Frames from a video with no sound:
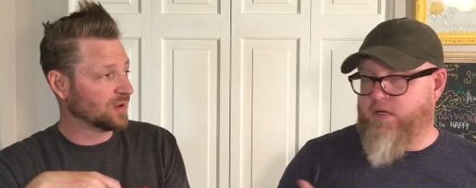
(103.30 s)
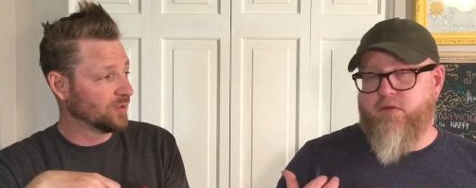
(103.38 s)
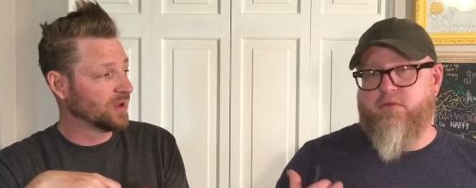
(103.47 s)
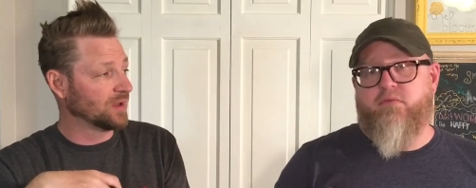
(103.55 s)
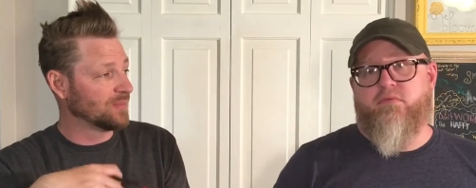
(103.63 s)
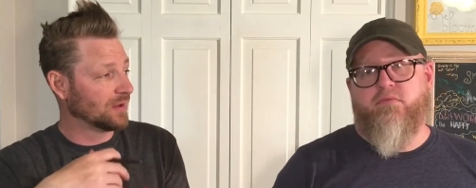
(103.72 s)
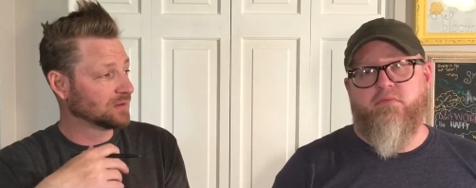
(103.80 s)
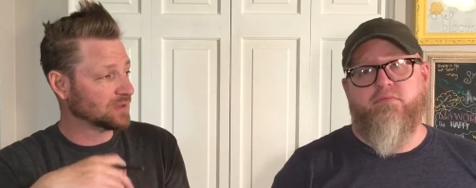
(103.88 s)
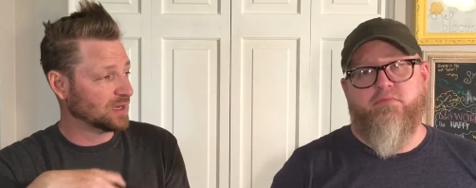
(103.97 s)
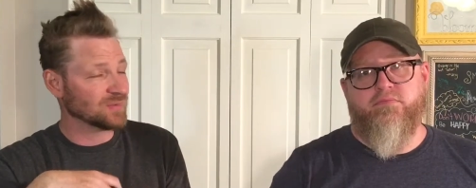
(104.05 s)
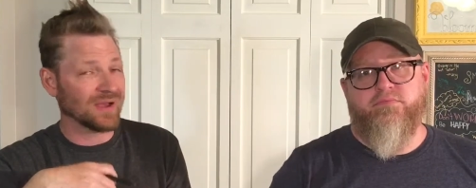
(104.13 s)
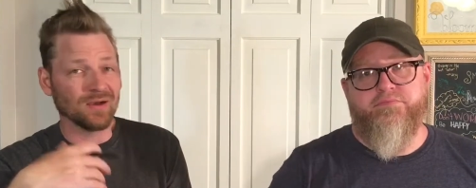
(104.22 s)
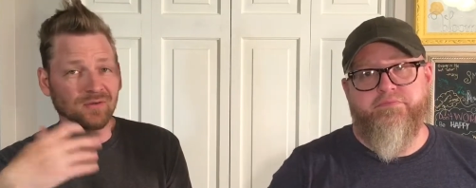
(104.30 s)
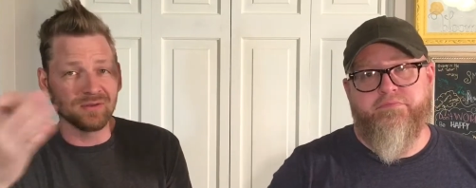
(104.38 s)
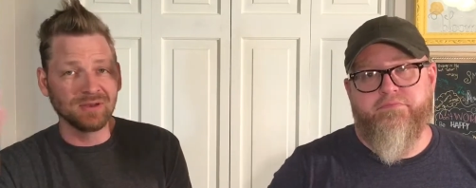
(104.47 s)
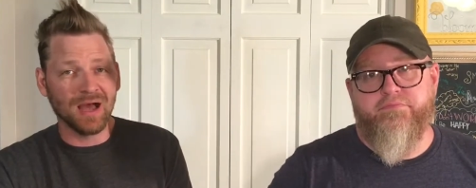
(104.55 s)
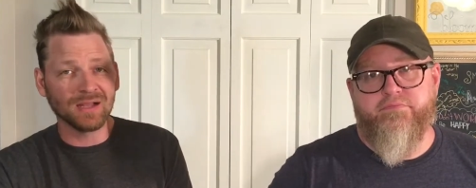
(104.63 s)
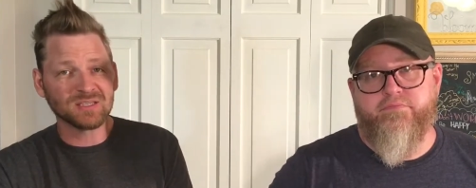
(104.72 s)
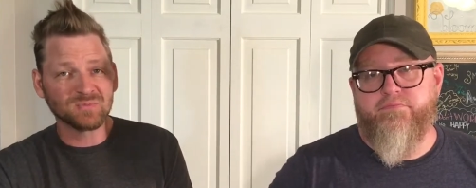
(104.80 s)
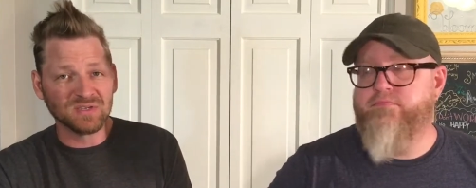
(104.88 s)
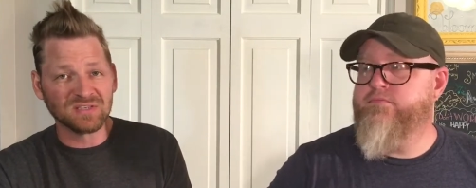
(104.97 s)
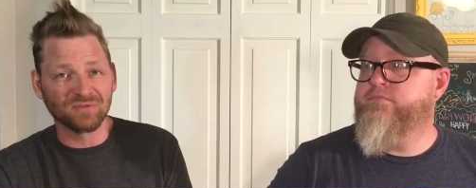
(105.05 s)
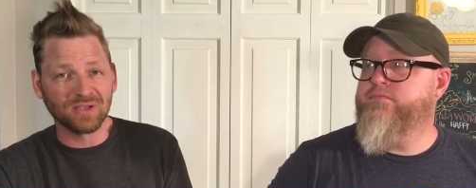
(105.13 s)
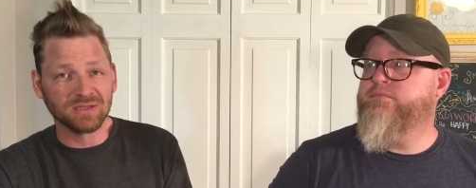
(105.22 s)
Speaker 1: oh. I'm reading about talks about how
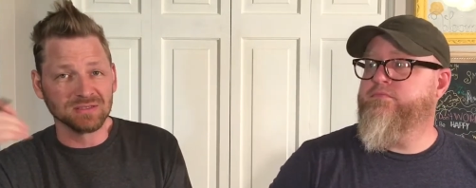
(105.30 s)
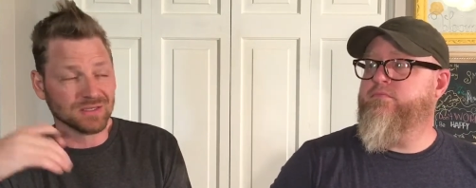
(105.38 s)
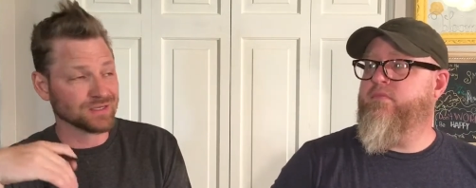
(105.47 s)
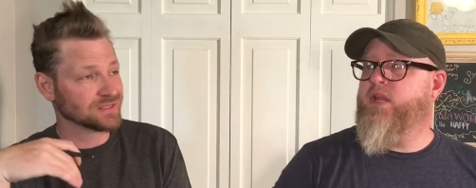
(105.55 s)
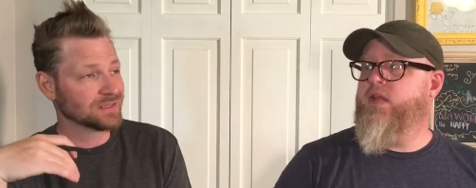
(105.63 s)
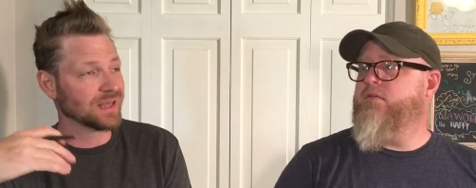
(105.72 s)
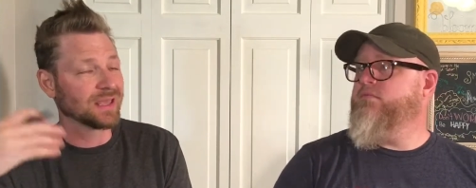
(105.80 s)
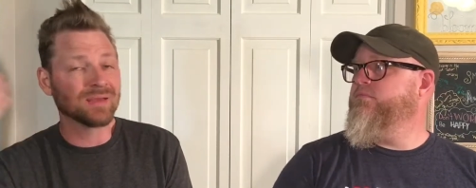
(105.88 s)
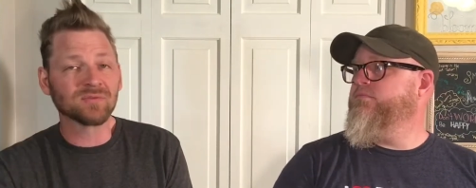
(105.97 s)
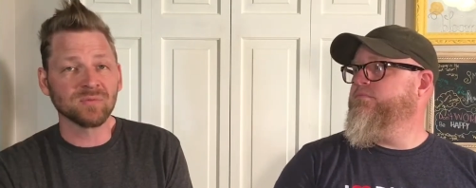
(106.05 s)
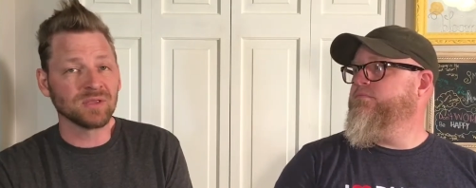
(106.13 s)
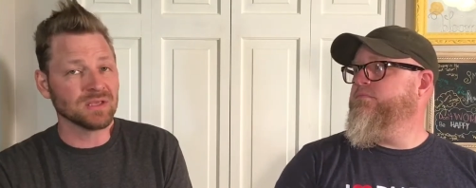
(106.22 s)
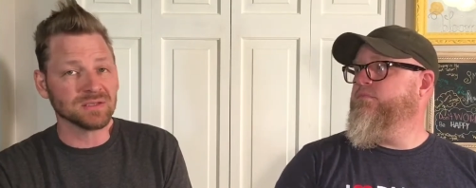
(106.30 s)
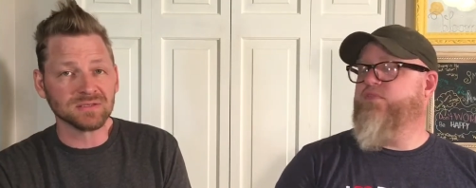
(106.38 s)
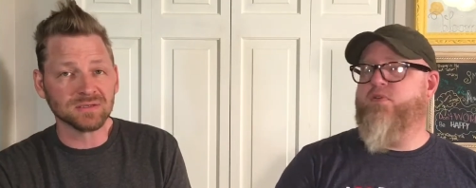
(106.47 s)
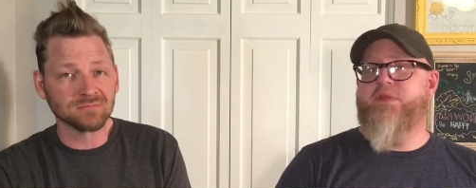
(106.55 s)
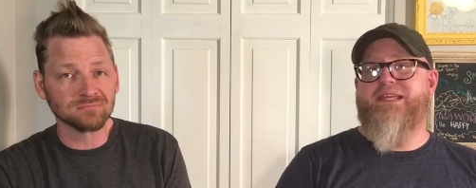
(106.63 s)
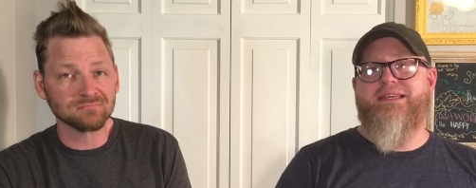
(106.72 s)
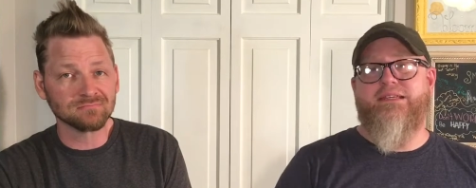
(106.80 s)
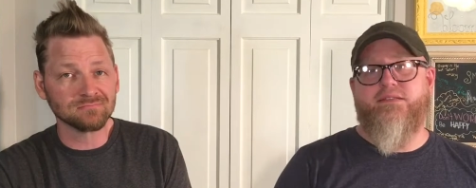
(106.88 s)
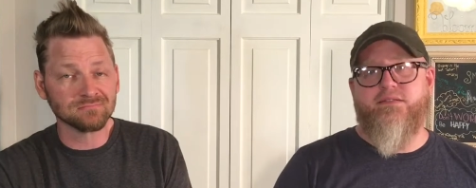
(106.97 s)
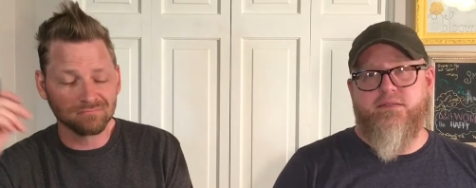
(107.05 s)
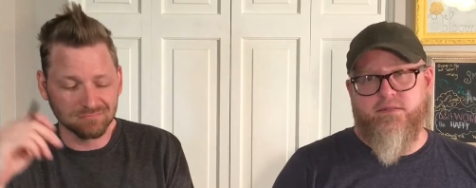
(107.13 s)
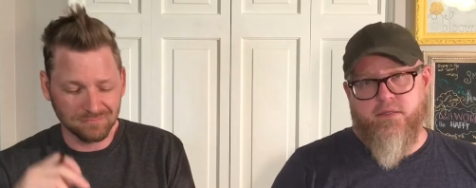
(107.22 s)
non-specific
Speaker 2: it is. They just yeah. they came from the east. From the
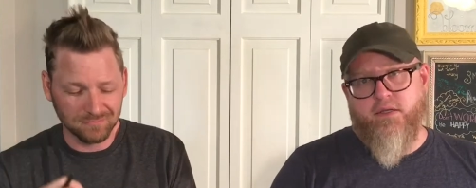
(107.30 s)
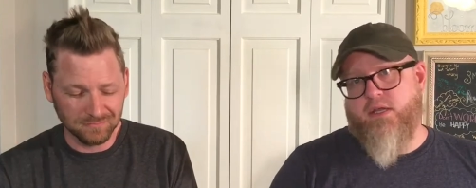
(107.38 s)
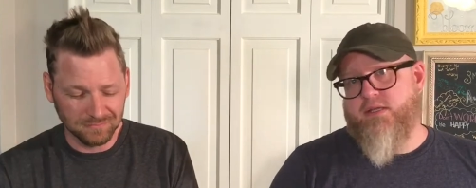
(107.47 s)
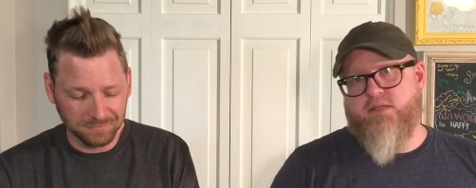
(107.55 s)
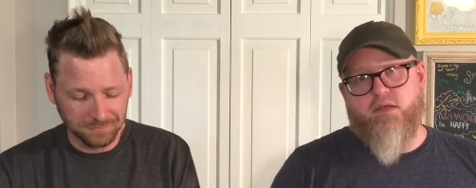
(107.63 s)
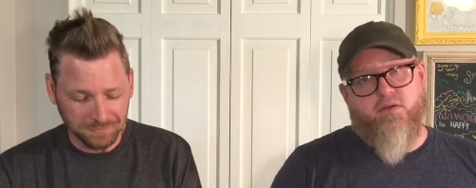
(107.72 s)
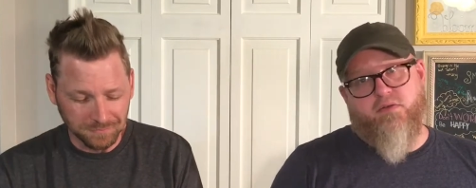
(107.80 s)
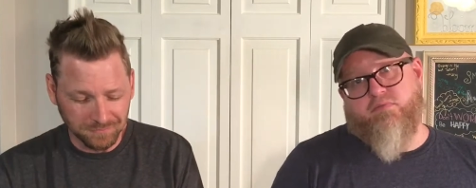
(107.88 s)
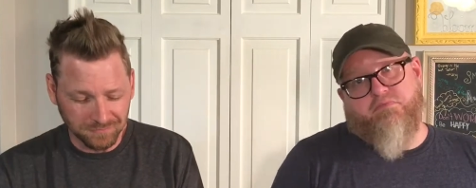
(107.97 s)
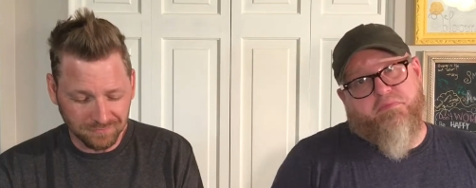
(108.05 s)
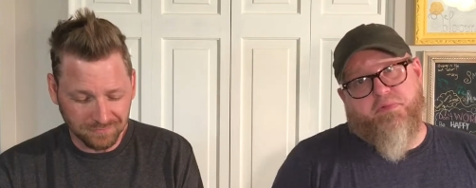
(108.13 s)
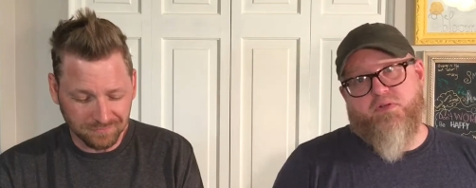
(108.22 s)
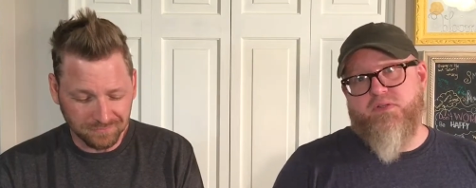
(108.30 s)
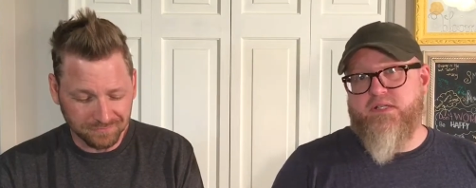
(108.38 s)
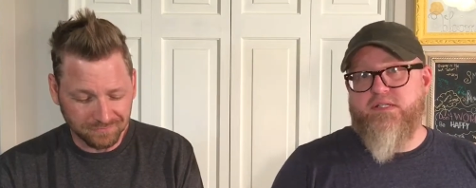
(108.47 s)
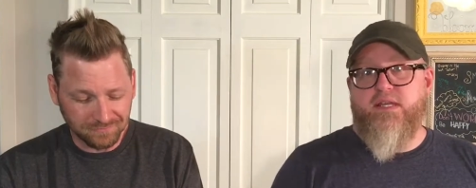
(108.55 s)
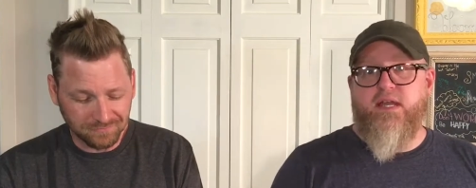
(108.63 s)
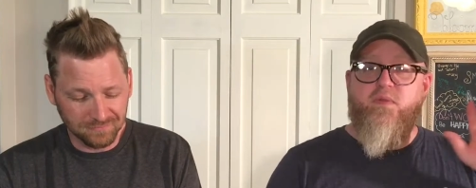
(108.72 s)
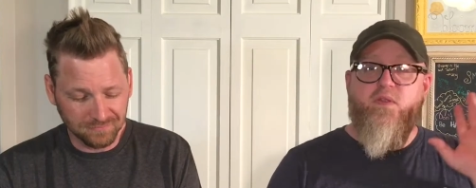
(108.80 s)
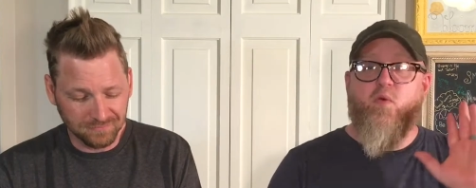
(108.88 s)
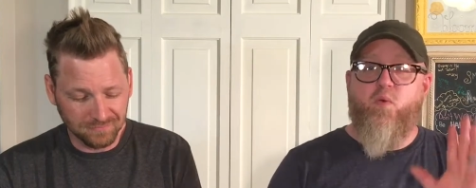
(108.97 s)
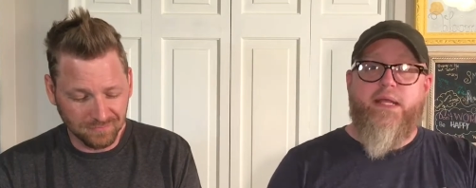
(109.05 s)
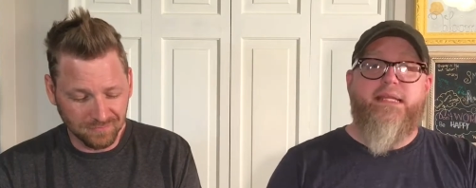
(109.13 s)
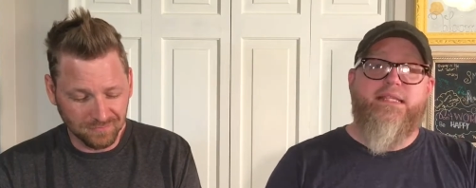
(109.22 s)
east. So who's to say? The
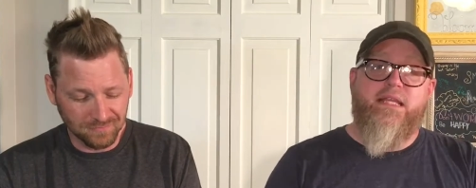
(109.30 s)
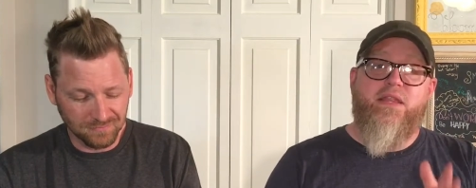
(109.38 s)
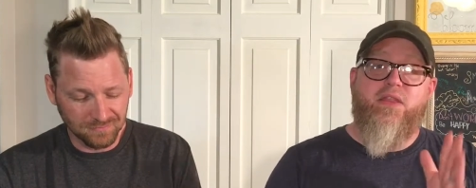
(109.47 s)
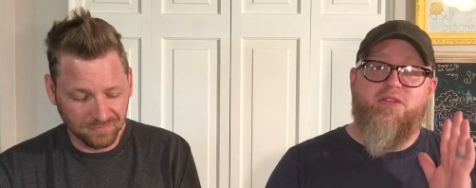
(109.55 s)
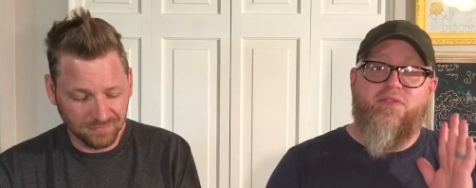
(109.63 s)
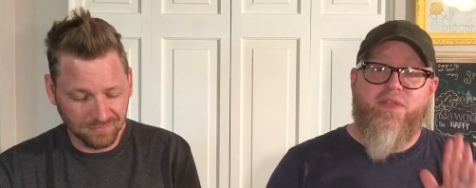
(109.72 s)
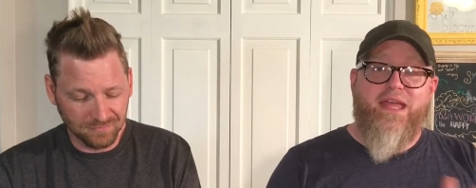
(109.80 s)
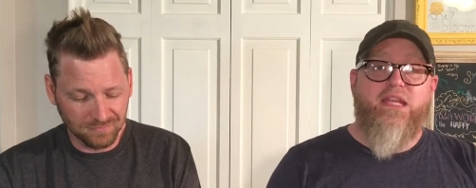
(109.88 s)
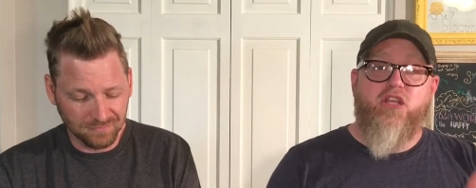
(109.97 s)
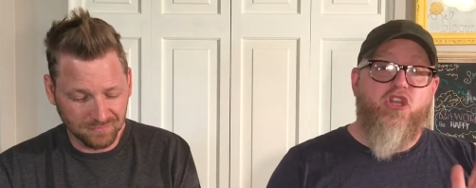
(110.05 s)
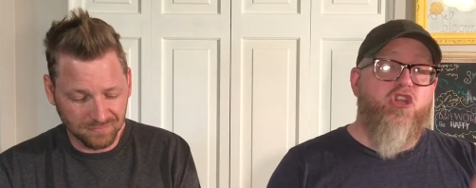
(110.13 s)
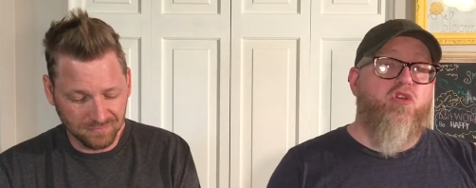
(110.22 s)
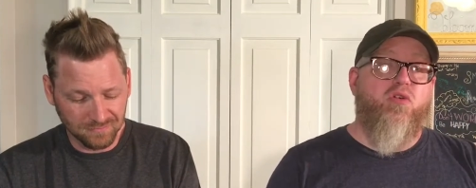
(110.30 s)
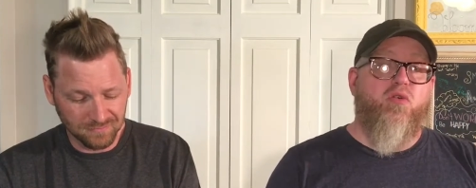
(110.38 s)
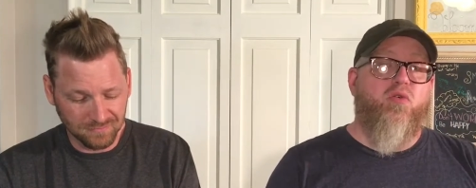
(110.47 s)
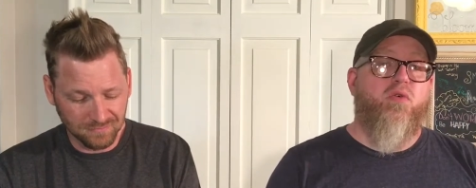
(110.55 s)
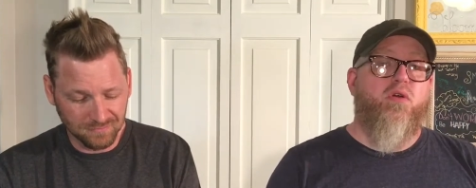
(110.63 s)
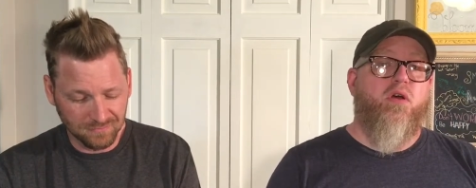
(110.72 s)
reason that they knew